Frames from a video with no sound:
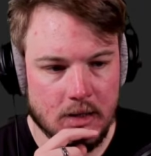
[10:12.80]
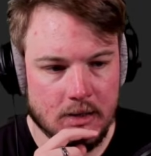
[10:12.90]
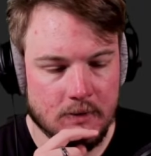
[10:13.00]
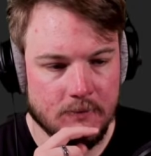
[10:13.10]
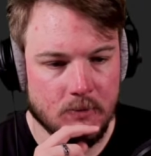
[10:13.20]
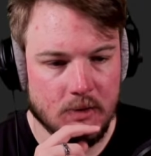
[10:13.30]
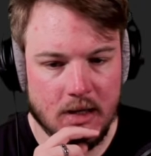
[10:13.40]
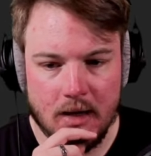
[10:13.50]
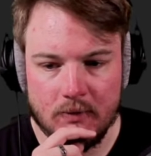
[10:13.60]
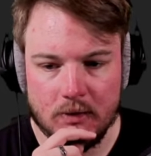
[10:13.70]
And if we
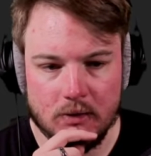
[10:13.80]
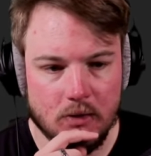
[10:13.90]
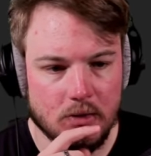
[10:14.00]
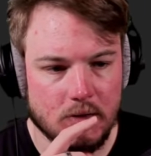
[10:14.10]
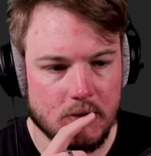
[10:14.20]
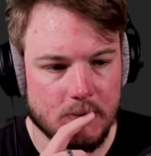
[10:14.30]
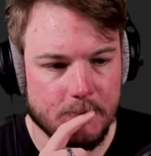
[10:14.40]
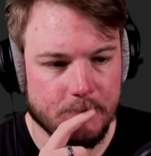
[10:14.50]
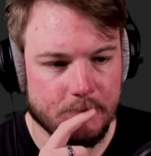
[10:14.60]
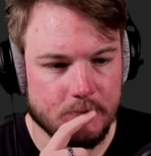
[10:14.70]
have a look
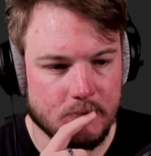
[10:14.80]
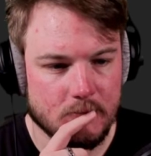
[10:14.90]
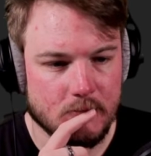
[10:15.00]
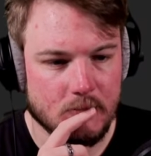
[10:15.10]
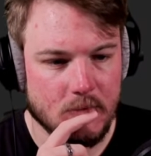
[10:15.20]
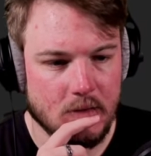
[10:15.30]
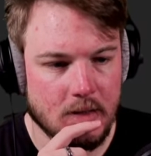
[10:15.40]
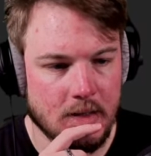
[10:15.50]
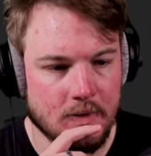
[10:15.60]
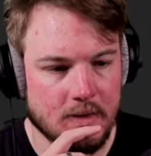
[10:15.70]

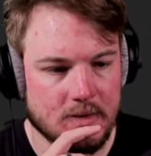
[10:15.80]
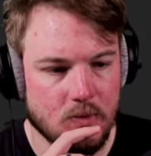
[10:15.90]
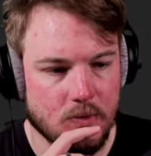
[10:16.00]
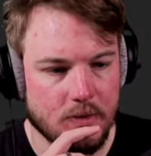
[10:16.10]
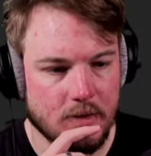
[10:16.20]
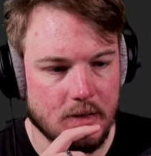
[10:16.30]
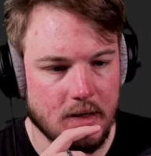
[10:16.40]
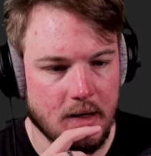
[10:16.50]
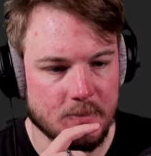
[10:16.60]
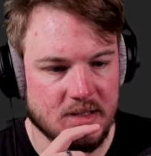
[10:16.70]
in this corner
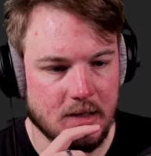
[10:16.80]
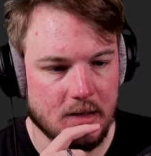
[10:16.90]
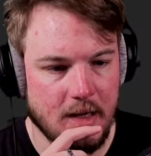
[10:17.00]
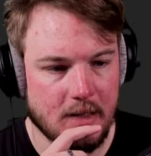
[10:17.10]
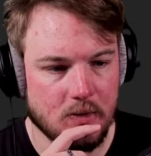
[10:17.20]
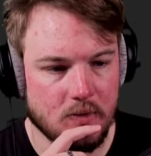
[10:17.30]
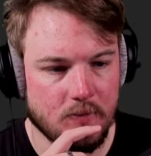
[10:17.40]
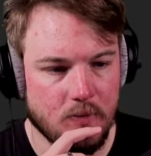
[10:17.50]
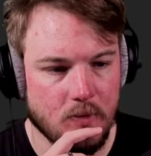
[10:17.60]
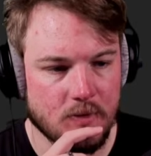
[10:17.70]
here, I'm telling it, hey,
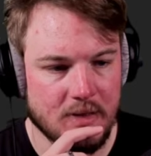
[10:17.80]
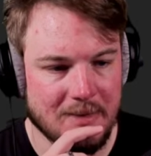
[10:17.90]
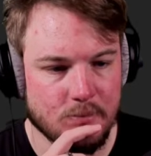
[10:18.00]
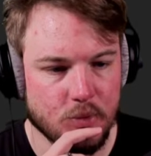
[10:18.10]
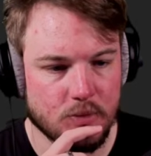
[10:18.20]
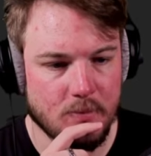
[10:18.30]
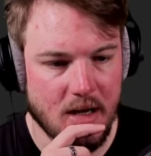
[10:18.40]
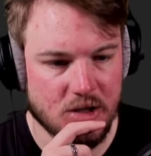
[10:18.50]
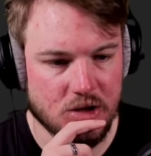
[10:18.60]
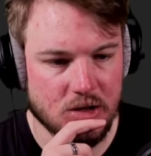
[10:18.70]
look for the input
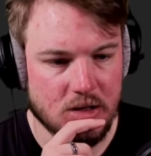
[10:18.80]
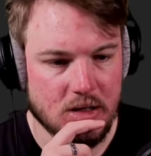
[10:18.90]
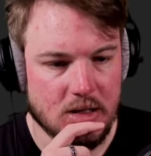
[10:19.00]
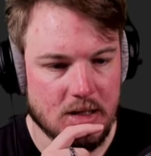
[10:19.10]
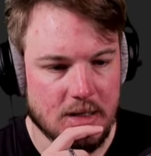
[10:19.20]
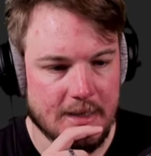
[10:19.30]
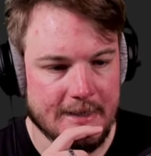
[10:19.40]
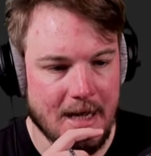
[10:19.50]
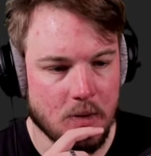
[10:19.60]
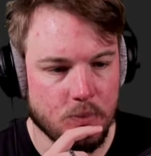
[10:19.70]
mesh
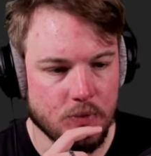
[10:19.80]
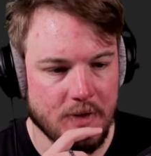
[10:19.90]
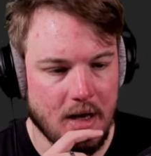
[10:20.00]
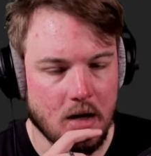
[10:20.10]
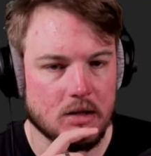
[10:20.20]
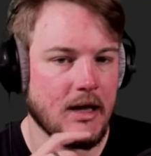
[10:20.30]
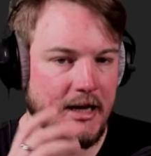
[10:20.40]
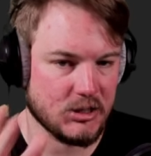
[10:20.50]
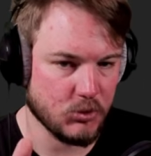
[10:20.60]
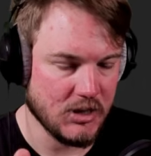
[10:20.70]
and output that
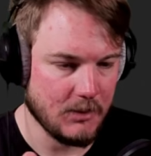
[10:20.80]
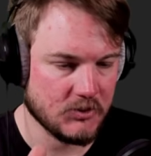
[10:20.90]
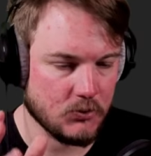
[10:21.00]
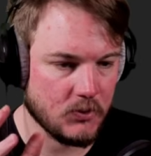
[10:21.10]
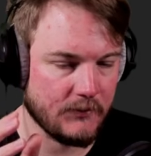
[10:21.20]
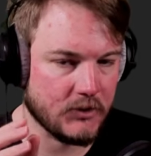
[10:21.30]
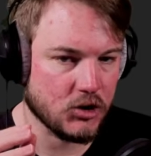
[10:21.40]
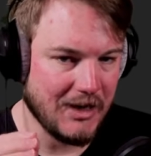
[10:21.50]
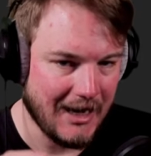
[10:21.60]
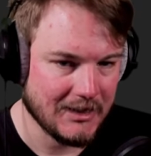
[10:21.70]
attribute name. So we've
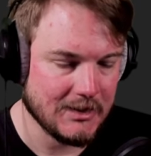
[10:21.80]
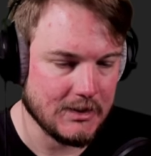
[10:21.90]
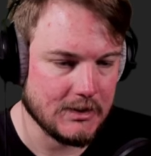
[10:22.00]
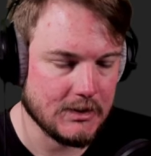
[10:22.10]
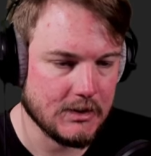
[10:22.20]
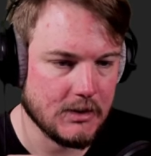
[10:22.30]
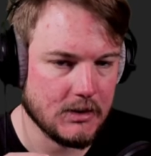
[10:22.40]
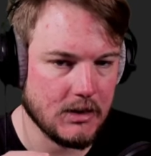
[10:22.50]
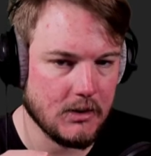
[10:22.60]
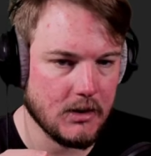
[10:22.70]
connected
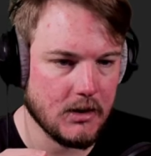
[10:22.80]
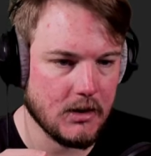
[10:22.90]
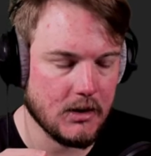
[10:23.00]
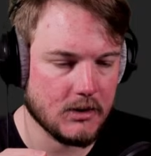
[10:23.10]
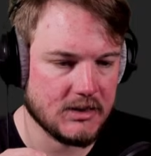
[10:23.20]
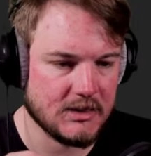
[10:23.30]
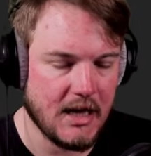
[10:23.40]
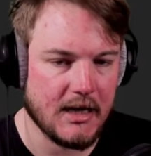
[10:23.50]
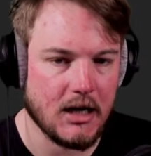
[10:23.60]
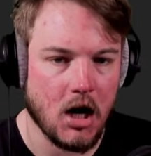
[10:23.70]

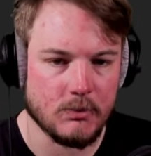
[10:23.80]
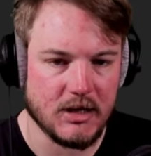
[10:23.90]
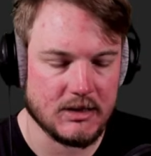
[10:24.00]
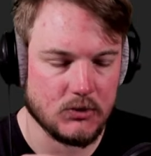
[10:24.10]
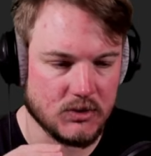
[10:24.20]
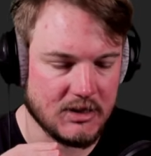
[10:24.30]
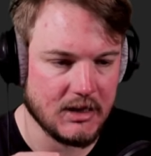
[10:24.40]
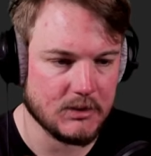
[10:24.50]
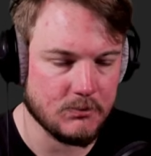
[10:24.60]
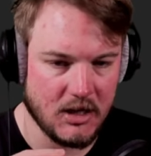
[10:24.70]
static objects or
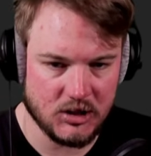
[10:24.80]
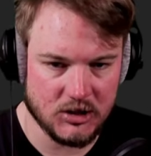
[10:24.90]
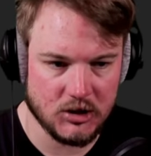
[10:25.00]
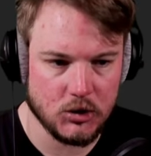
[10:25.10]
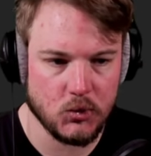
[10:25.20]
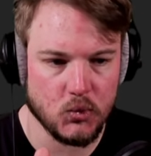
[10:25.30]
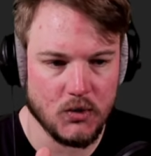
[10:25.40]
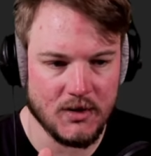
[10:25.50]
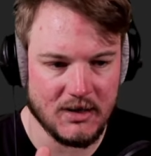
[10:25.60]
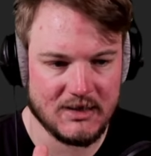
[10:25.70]
static meshes
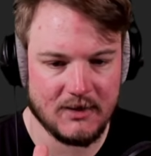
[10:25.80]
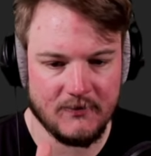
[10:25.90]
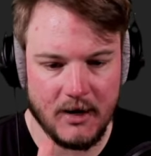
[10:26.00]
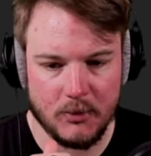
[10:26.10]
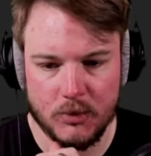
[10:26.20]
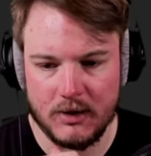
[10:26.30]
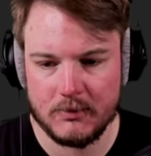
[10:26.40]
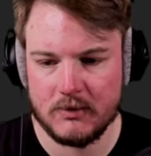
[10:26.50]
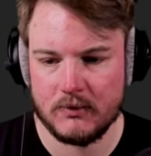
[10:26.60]
to this variable name.